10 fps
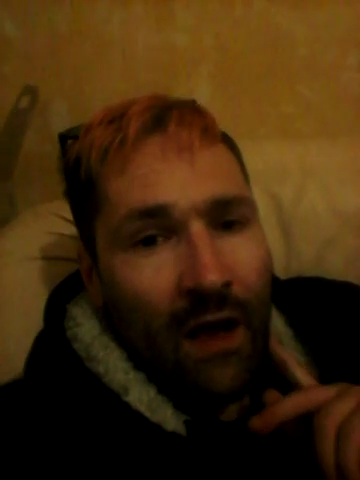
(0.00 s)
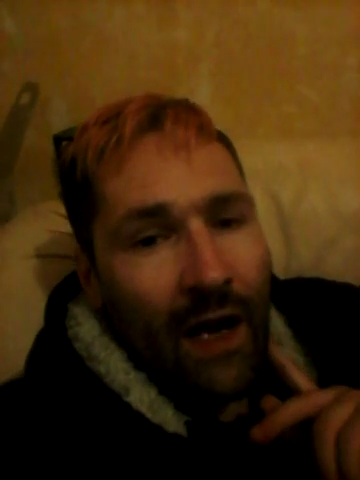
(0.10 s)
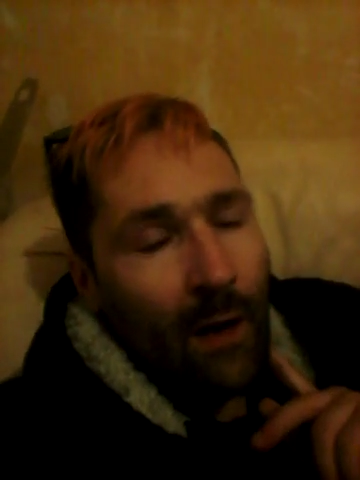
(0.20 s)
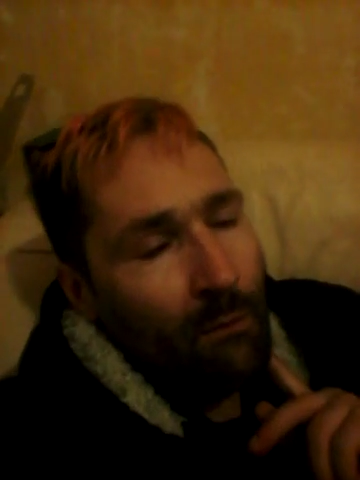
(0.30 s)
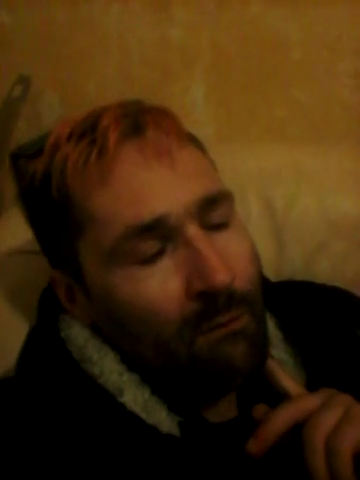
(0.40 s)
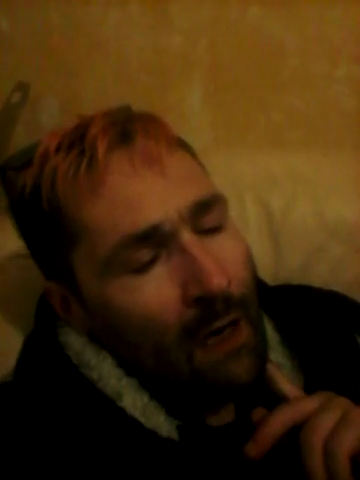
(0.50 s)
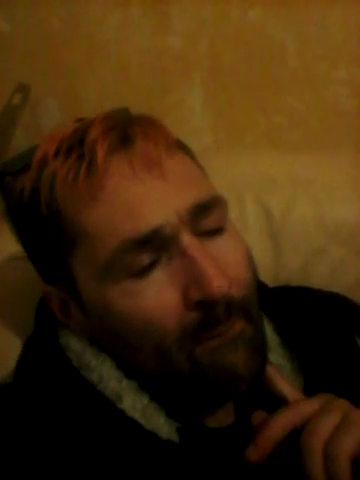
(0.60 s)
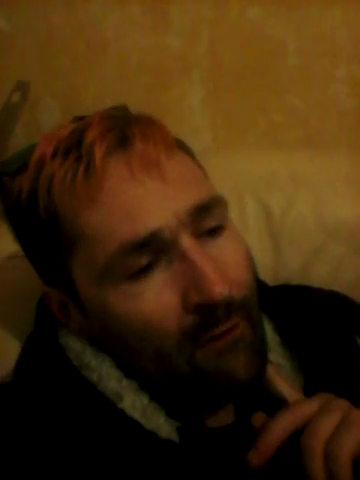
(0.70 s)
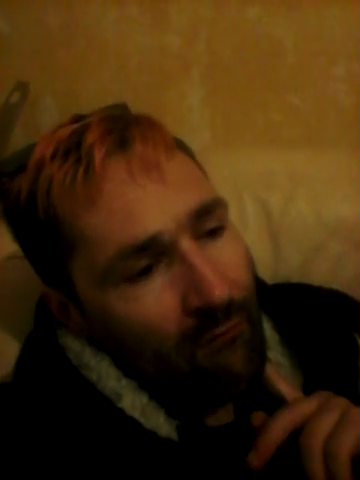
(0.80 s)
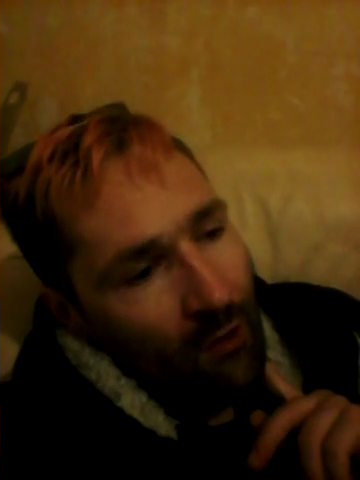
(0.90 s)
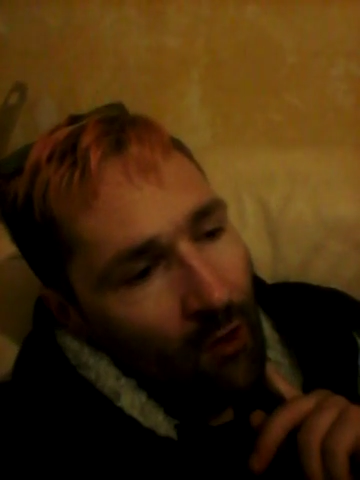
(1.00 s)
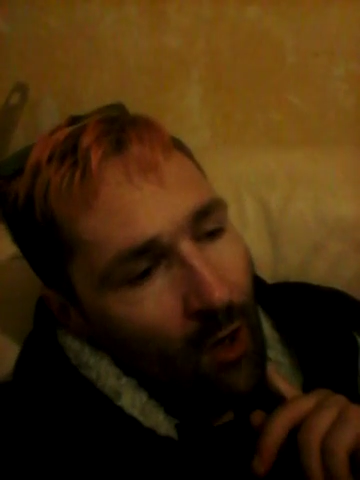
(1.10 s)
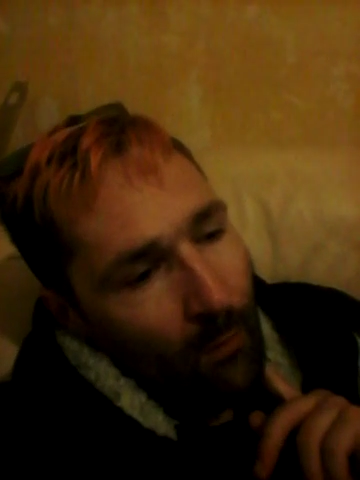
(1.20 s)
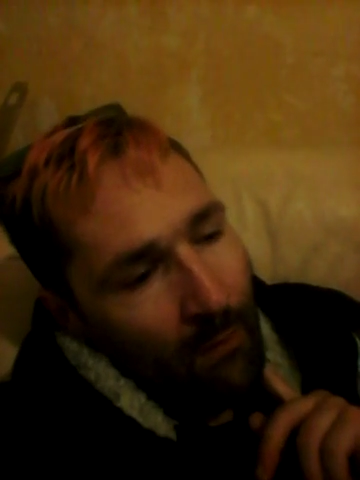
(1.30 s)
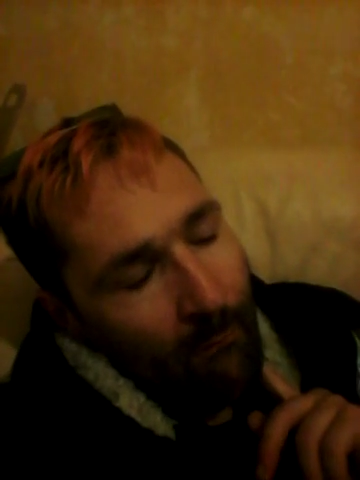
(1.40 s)
I want to be
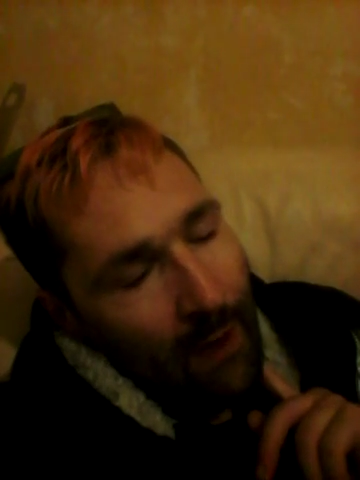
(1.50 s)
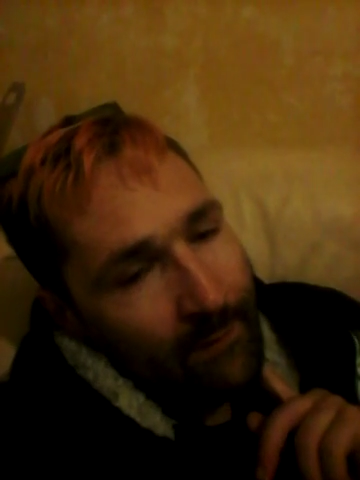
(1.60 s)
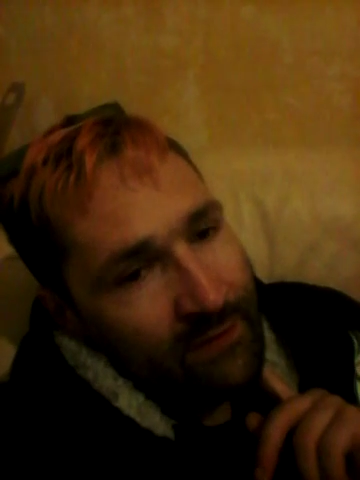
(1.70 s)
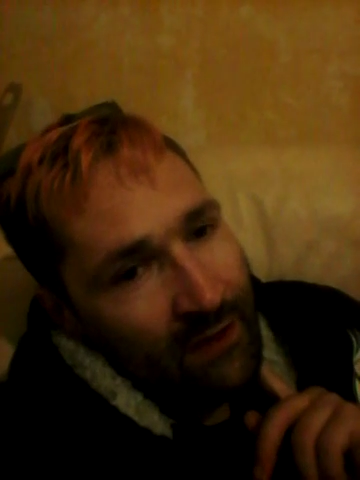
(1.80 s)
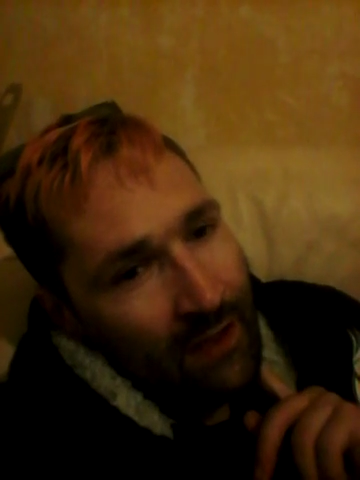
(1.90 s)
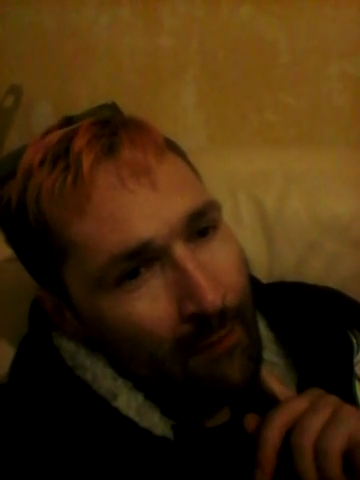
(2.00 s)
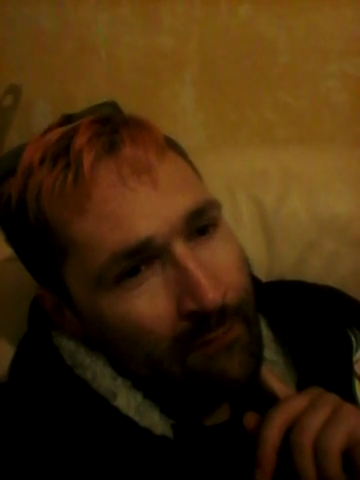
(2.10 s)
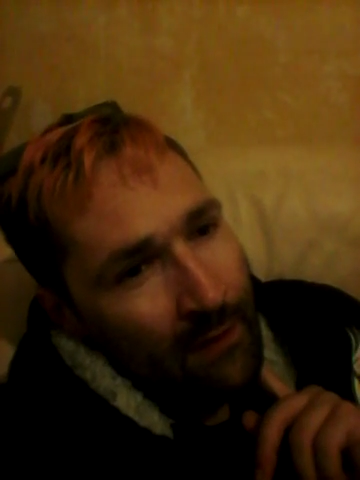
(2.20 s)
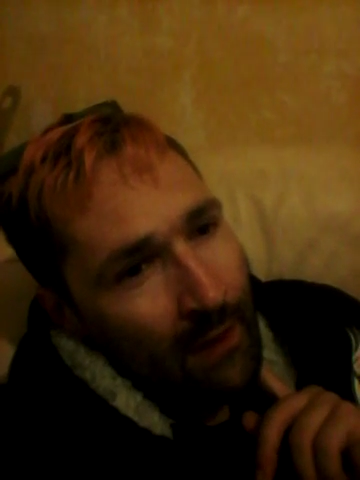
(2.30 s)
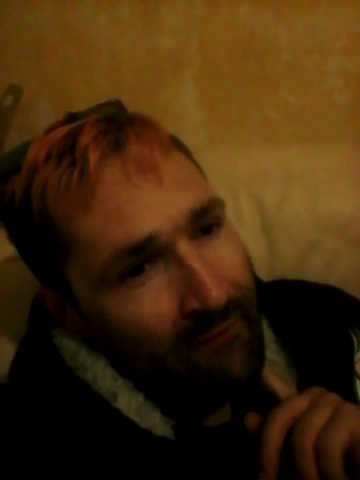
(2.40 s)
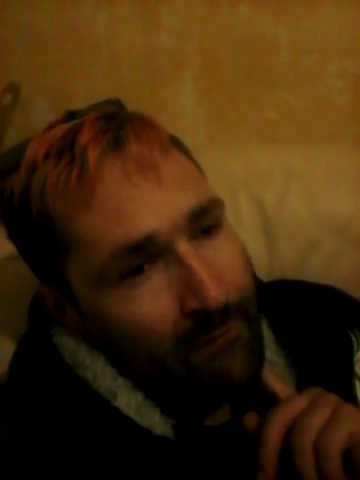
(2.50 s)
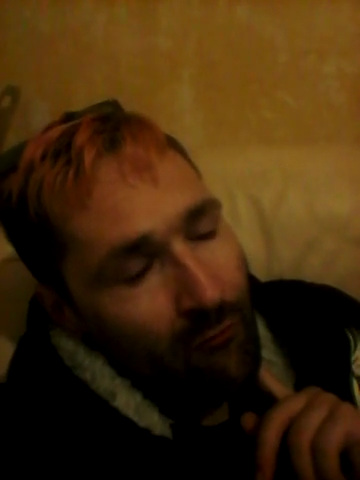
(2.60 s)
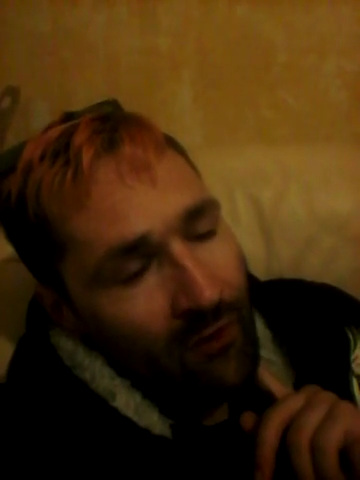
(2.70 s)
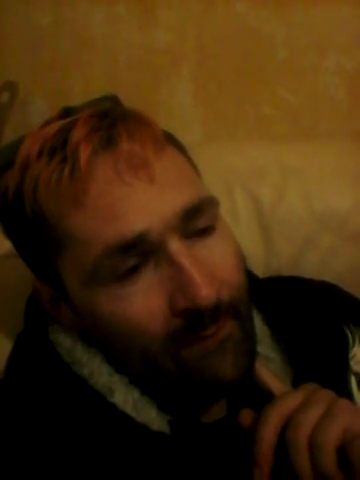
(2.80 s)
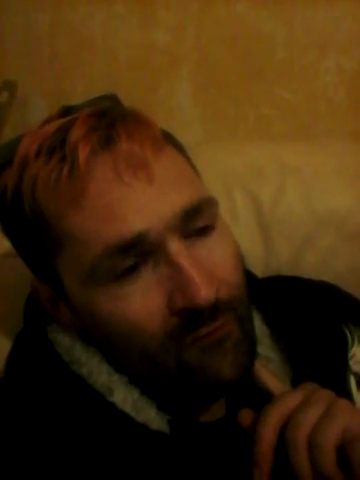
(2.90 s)
on one of them TV
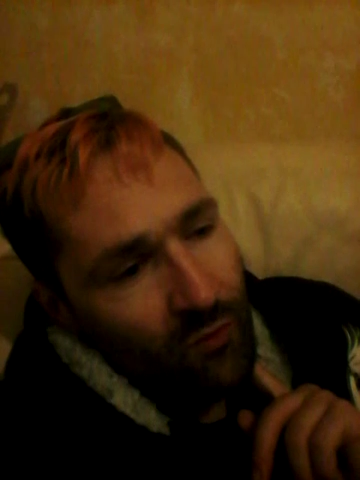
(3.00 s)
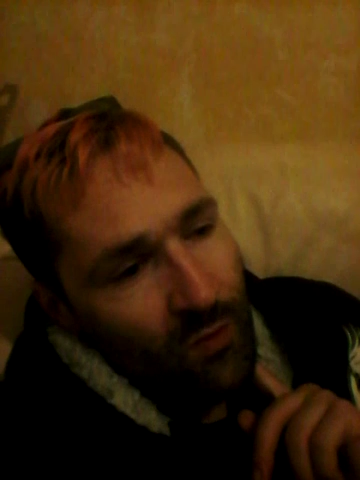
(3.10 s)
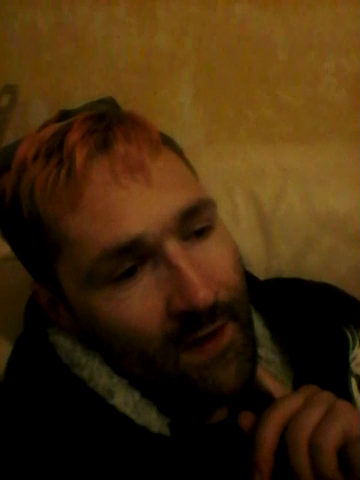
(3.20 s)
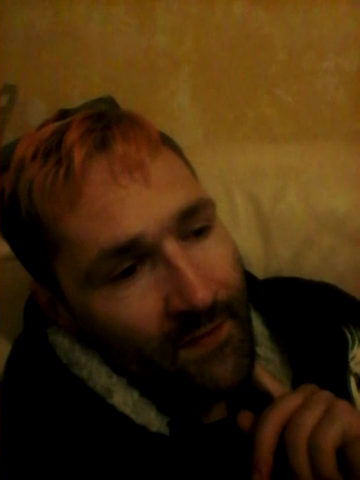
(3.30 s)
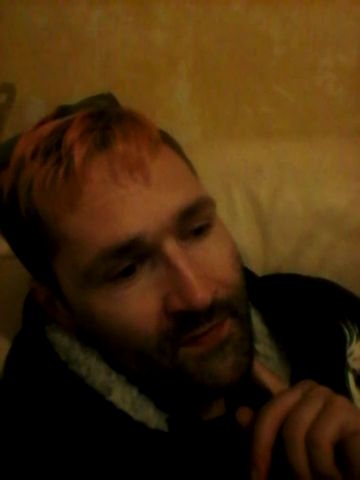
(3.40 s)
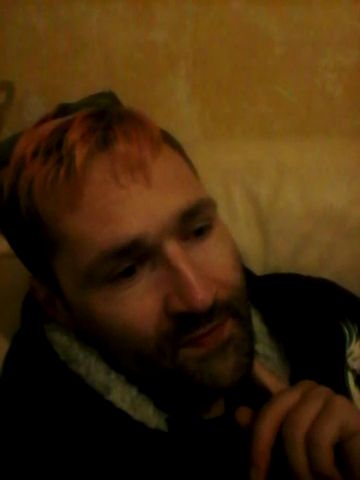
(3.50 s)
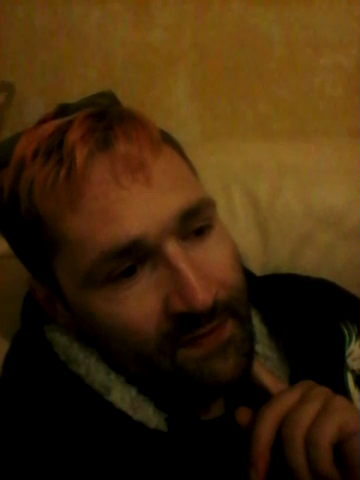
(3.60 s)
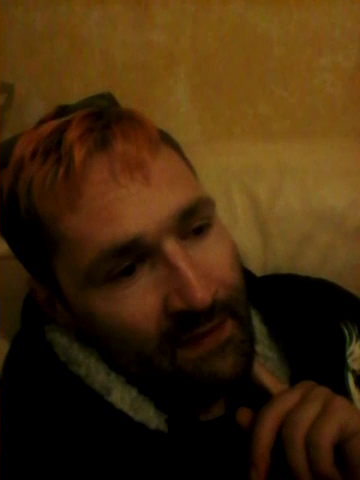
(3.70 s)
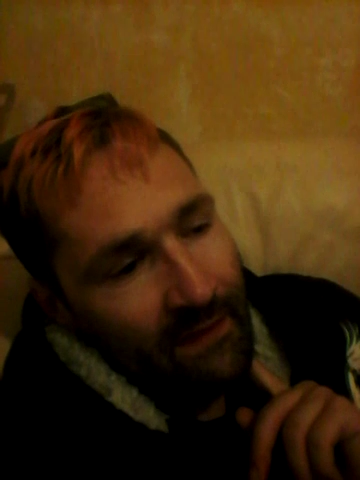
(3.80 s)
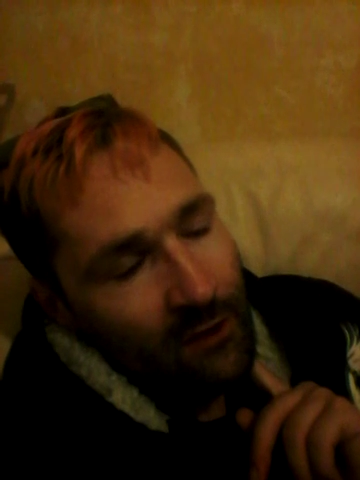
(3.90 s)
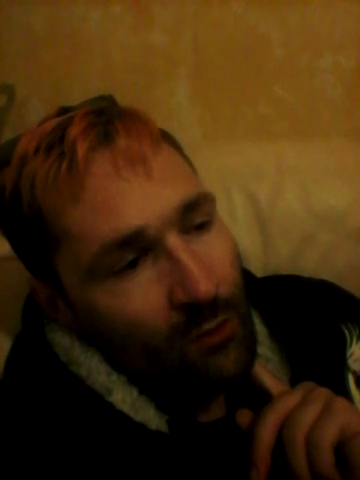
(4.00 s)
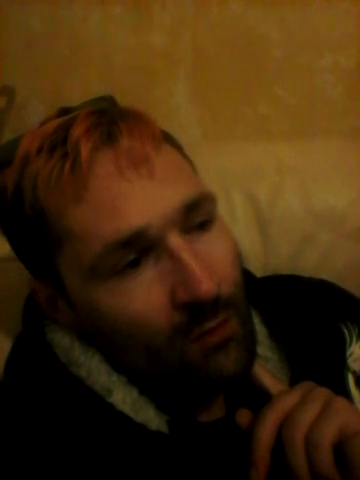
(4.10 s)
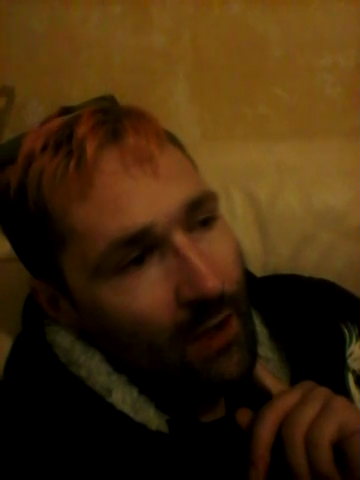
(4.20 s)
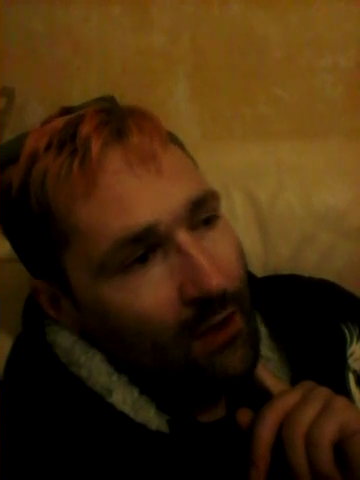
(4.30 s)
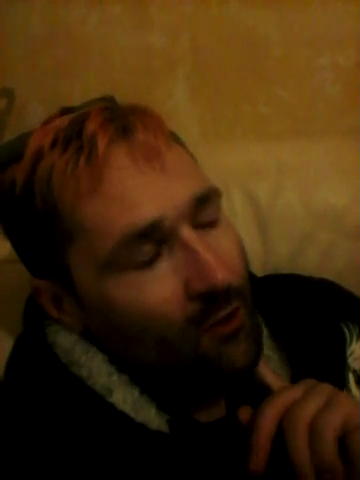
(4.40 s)
programs where they do
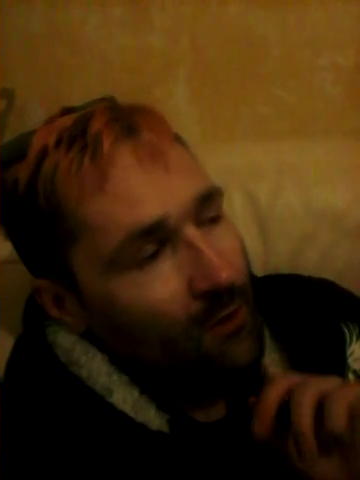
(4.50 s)
like,